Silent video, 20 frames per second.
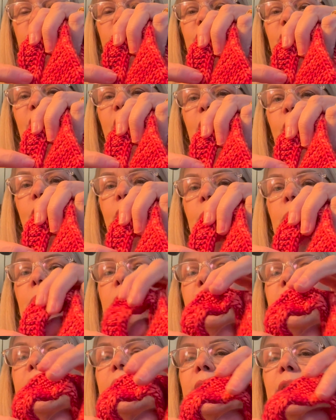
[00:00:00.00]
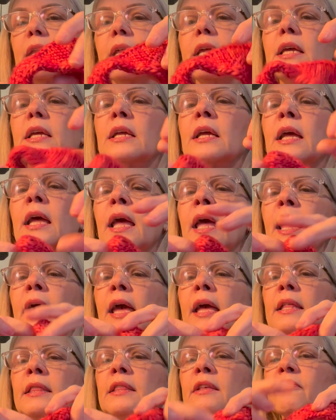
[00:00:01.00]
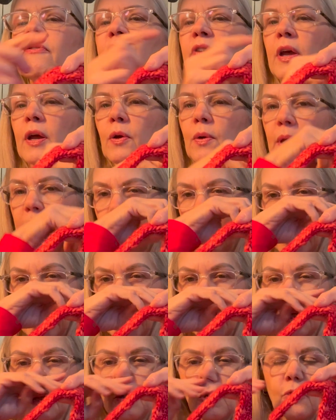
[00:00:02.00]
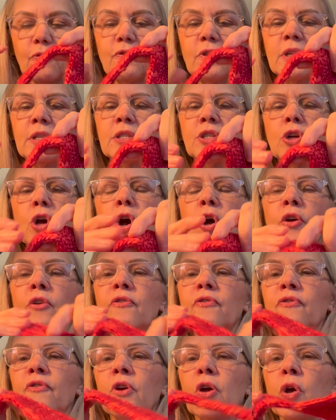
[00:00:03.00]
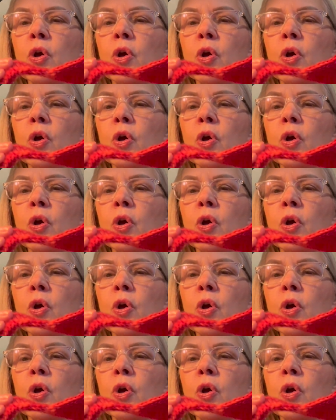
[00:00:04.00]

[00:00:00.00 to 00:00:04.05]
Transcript: very beginning and the very end of the scarf,